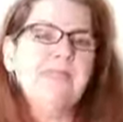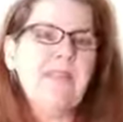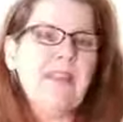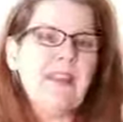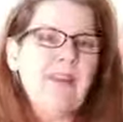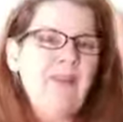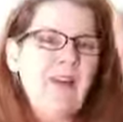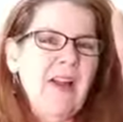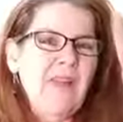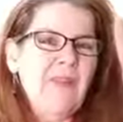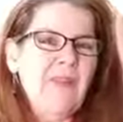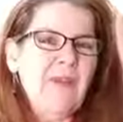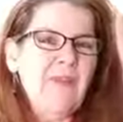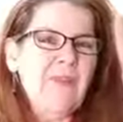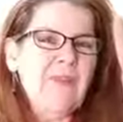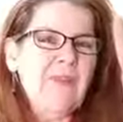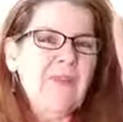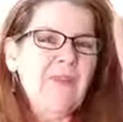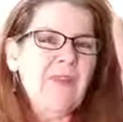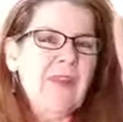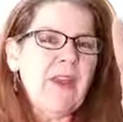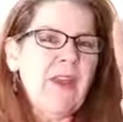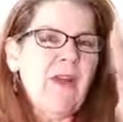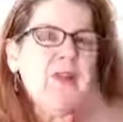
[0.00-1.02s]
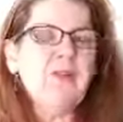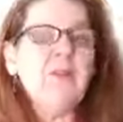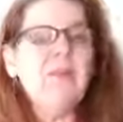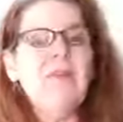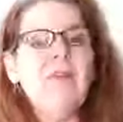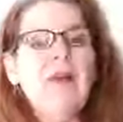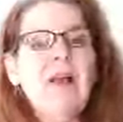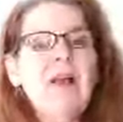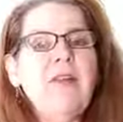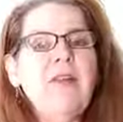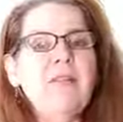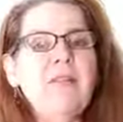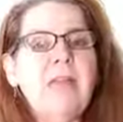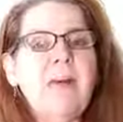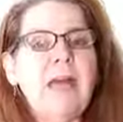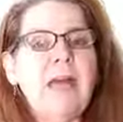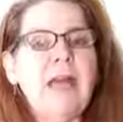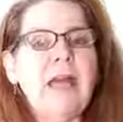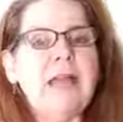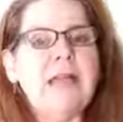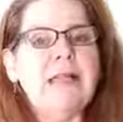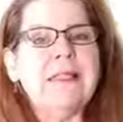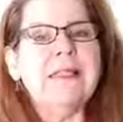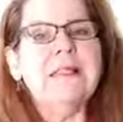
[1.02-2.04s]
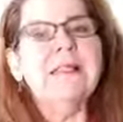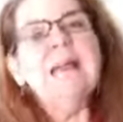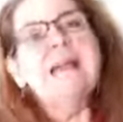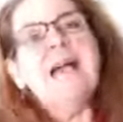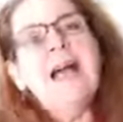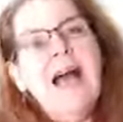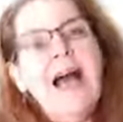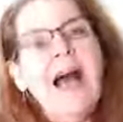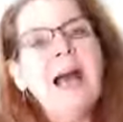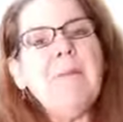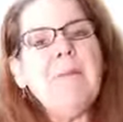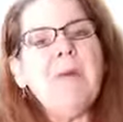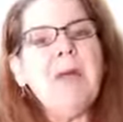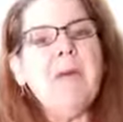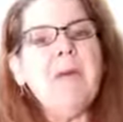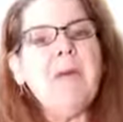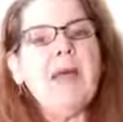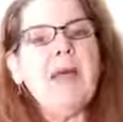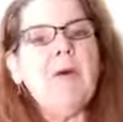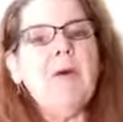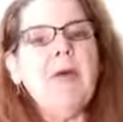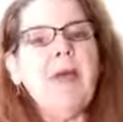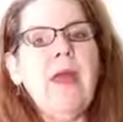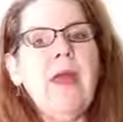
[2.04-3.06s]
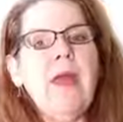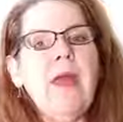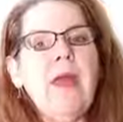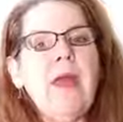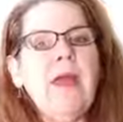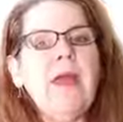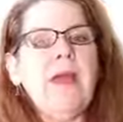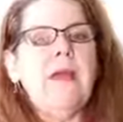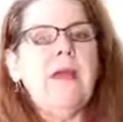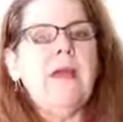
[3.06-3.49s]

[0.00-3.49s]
If I lose a finger to frostbite, I'm going to be okay.